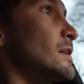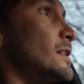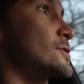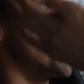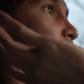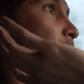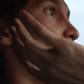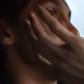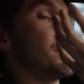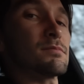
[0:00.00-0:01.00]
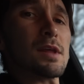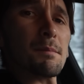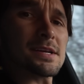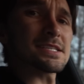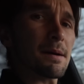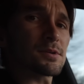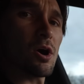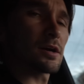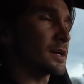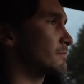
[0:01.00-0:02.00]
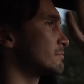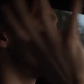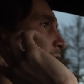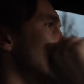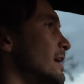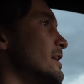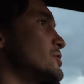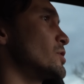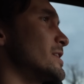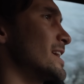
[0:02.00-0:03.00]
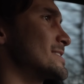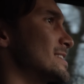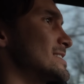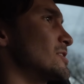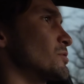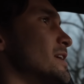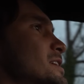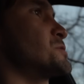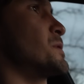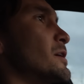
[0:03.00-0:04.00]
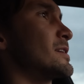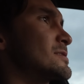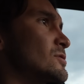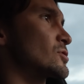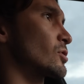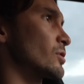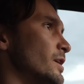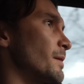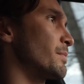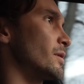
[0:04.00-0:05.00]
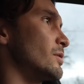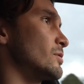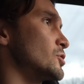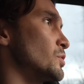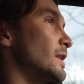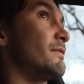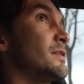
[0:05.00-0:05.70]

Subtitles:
Let's open them up. I'm gonna stop talking. Enjoy the S63 experience turned up to 11.